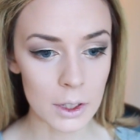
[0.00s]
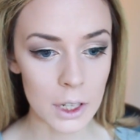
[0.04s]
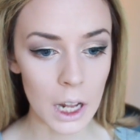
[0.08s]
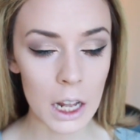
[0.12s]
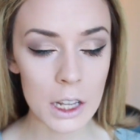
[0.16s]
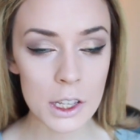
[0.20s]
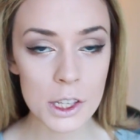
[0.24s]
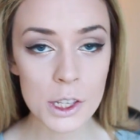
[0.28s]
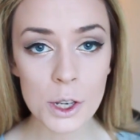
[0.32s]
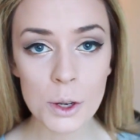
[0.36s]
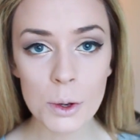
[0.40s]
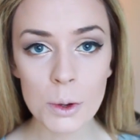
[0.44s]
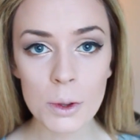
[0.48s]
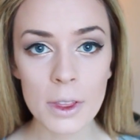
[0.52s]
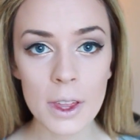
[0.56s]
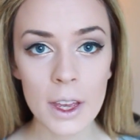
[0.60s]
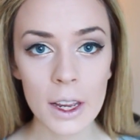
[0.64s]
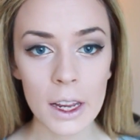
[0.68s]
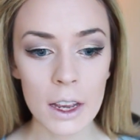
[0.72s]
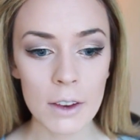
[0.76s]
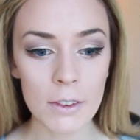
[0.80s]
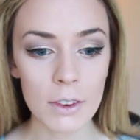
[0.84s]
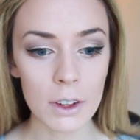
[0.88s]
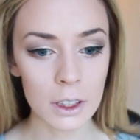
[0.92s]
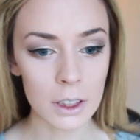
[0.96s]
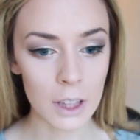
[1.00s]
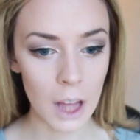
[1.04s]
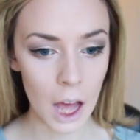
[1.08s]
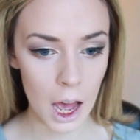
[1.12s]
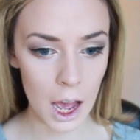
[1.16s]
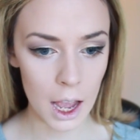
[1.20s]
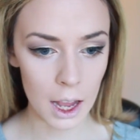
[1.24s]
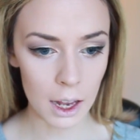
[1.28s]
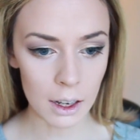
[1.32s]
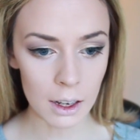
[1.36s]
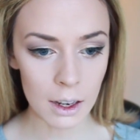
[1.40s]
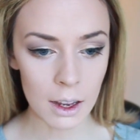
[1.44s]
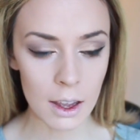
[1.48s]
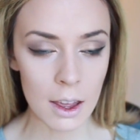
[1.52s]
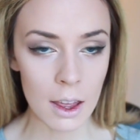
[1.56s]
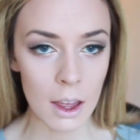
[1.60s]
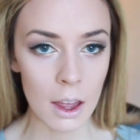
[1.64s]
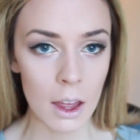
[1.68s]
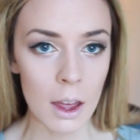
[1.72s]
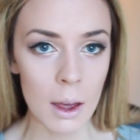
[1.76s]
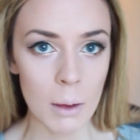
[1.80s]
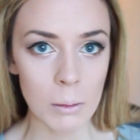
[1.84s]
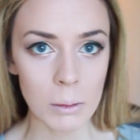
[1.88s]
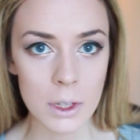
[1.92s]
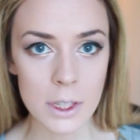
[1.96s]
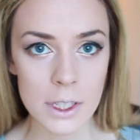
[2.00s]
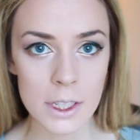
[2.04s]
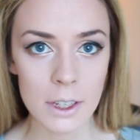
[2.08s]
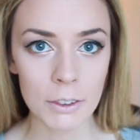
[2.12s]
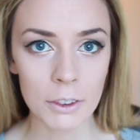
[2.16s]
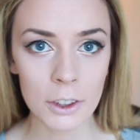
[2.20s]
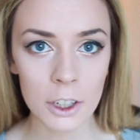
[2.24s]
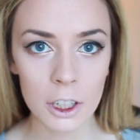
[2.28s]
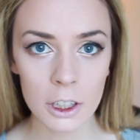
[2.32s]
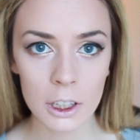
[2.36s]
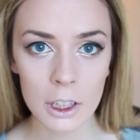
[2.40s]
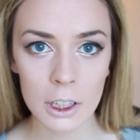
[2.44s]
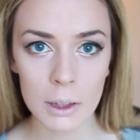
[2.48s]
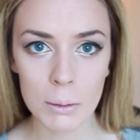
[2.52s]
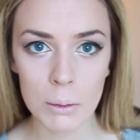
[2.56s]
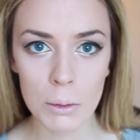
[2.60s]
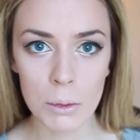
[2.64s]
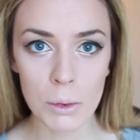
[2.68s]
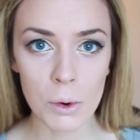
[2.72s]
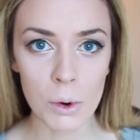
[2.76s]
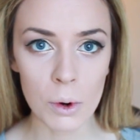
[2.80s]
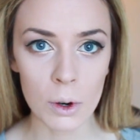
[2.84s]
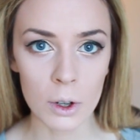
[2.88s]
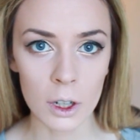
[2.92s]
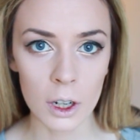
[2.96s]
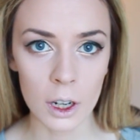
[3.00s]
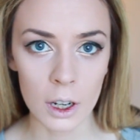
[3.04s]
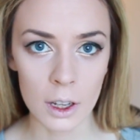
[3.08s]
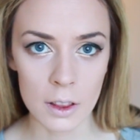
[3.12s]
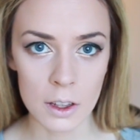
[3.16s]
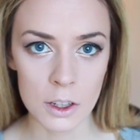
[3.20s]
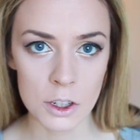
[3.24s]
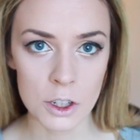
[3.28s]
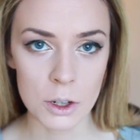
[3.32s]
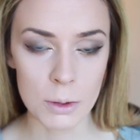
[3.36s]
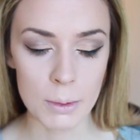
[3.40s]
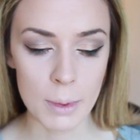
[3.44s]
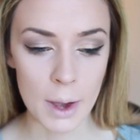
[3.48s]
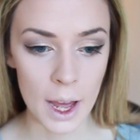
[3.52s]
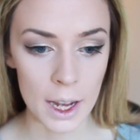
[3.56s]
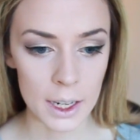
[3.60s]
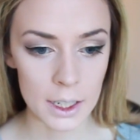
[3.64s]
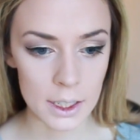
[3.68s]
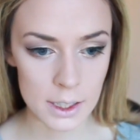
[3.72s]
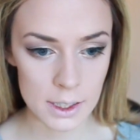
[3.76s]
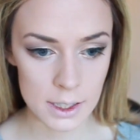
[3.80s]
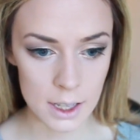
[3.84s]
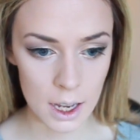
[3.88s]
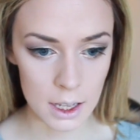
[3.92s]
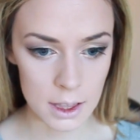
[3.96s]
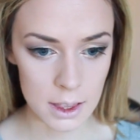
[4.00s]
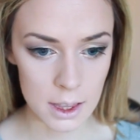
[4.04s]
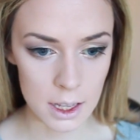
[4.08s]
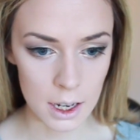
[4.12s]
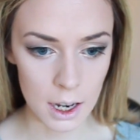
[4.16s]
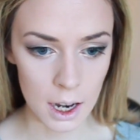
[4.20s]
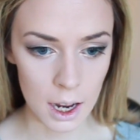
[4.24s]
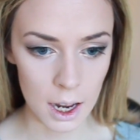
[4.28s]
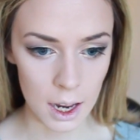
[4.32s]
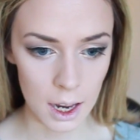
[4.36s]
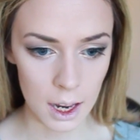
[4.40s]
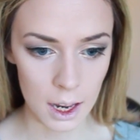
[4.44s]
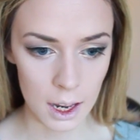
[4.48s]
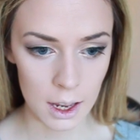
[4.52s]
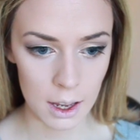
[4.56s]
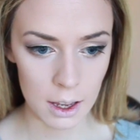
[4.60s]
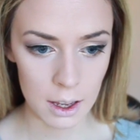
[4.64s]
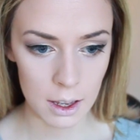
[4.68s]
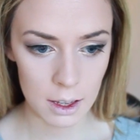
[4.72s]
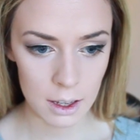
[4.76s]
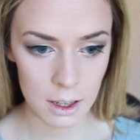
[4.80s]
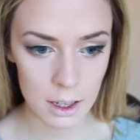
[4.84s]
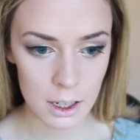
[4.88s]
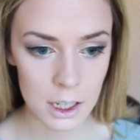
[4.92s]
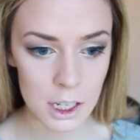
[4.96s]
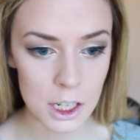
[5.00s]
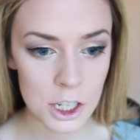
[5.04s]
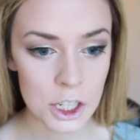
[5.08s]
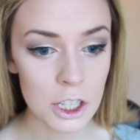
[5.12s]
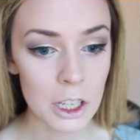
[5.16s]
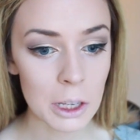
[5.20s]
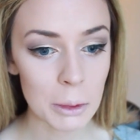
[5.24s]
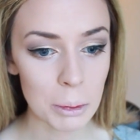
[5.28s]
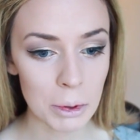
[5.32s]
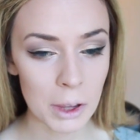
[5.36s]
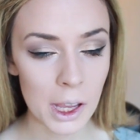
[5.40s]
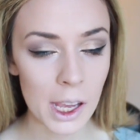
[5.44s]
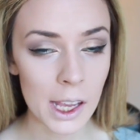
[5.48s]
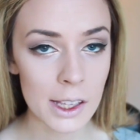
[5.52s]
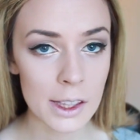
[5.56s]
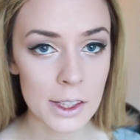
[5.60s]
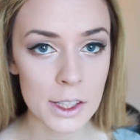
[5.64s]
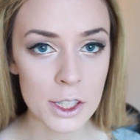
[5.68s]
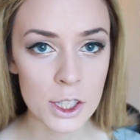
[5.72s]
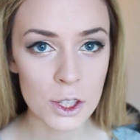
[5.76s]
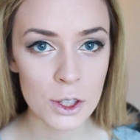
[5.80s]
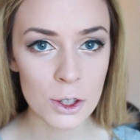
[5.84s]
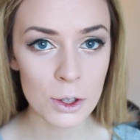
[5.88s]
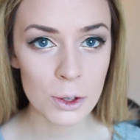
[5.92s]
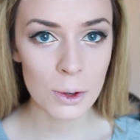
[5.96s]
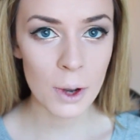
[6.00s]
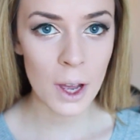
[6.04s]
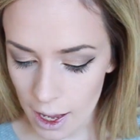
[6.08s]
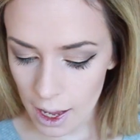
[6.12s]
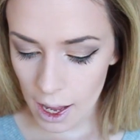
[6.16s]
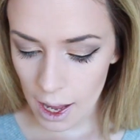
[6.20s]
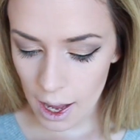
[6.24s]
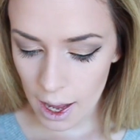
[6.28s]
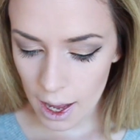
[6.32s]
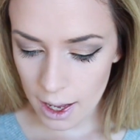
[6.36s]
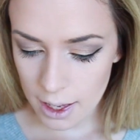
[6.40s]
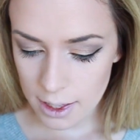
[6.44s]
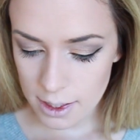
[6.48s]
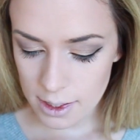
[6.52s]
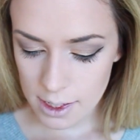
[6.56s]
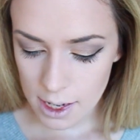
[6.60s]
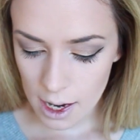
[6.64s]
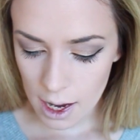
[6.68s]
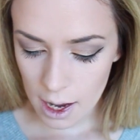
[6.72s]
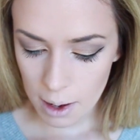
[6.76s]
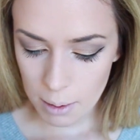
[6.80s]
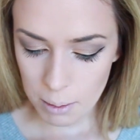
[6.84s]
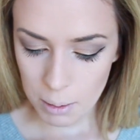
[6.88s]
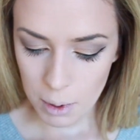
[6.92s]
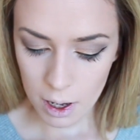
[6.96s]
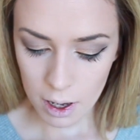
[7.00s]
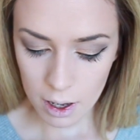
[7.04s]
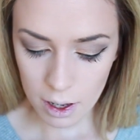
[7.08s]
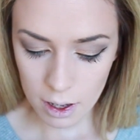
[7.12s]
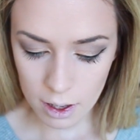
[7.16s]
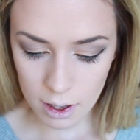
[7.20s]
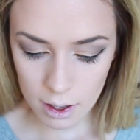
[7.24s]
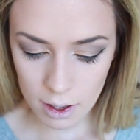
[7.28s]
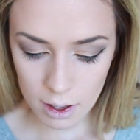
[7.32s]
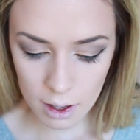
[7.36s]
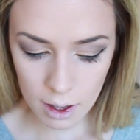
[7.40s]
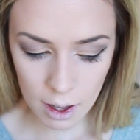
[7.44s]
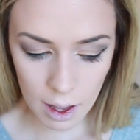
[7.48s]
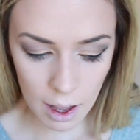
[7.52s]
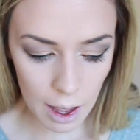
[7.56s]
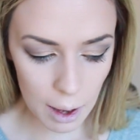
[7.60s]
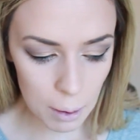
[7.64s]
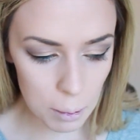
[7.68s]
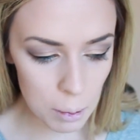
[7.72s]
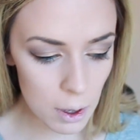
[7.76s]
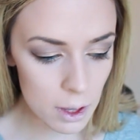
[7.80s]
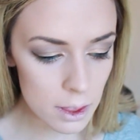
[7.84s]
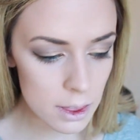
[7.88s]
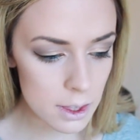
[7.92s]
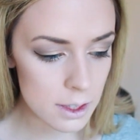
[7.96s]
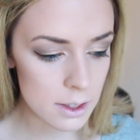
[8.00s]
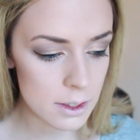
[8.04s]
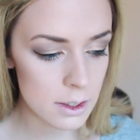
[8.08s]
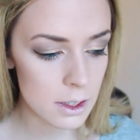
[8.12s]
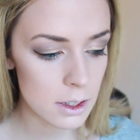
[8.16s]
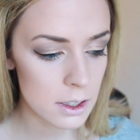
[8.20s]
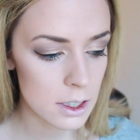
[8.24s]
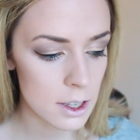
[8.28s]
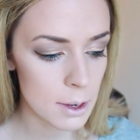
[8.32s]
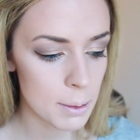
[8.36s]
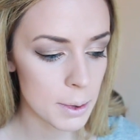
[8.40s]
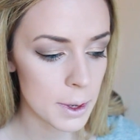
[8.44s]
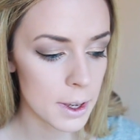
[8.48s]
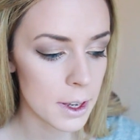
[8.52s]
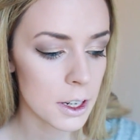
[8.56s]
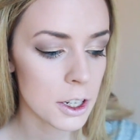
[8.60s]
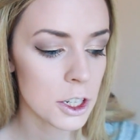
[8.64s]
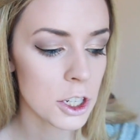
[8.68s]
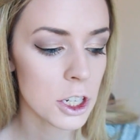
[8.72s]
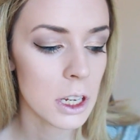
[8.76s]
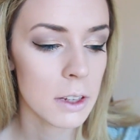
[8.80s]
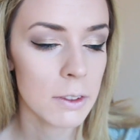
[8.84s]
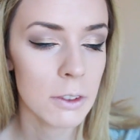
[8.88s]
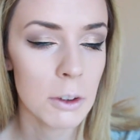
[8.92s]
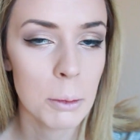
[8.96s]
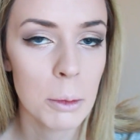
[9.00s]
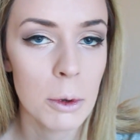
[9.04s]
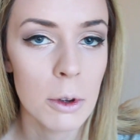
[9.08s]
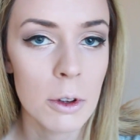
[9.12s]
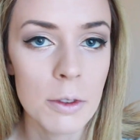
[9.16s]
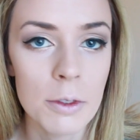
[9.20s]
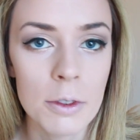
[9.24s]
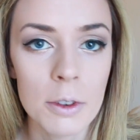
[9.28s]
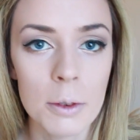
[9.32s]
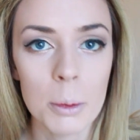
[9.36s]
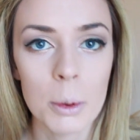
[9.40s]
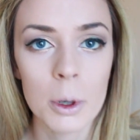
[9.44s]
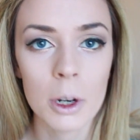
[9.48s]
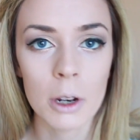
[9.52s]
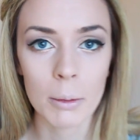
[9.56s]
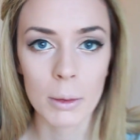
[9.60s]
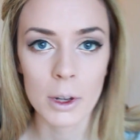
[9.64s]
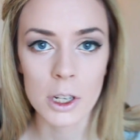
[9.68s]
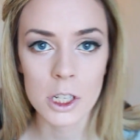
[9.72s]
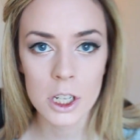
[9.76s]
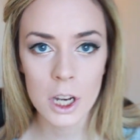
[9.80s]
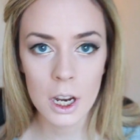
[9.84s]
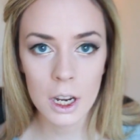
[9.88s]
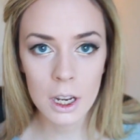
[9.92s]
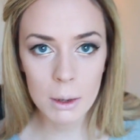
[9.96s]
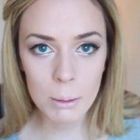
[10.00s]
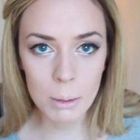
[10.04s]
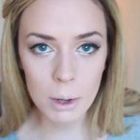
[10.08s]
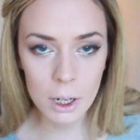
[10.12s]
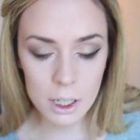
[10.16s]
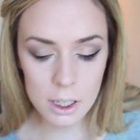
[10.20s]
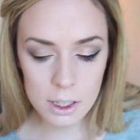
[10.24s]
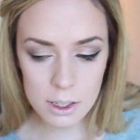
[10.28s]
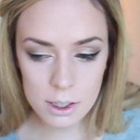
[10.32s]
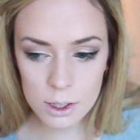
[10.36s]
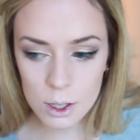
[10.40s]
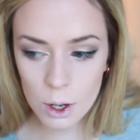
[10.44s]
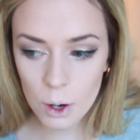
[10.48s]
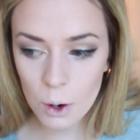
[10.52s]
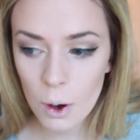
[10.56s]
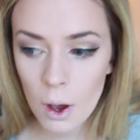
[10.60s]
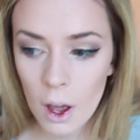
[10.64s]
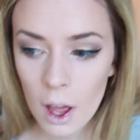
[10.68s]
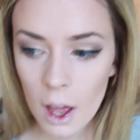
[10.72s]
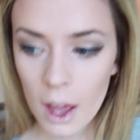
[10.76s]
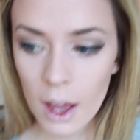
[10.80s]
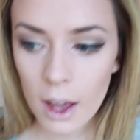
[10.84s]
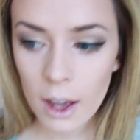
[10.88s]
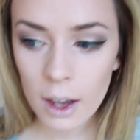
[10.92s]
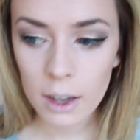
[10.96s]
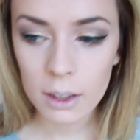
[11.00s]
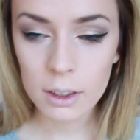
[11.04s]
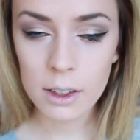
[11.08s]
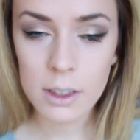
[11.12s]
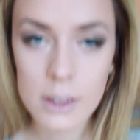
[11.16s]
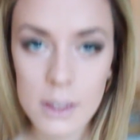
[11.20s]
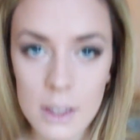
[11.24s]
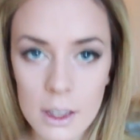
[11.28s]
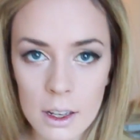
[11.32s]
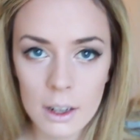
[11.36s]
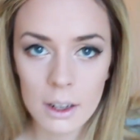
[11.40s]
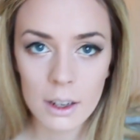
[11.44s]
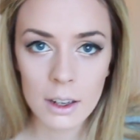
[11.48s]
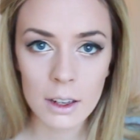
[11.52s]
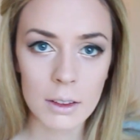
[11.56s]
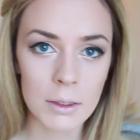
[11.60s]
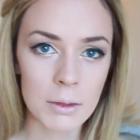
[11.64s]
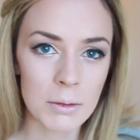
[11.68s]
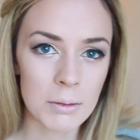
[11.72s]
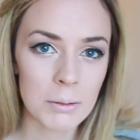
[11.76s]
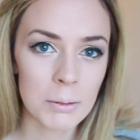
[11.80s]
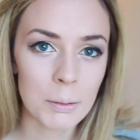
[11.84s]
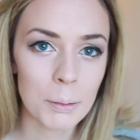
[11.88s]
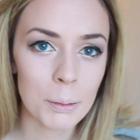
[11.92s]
not too thick of a line, but definitely more on the dramatic side than I initially planned to. And I want this look to be achievable for pretty much anybody, so I decided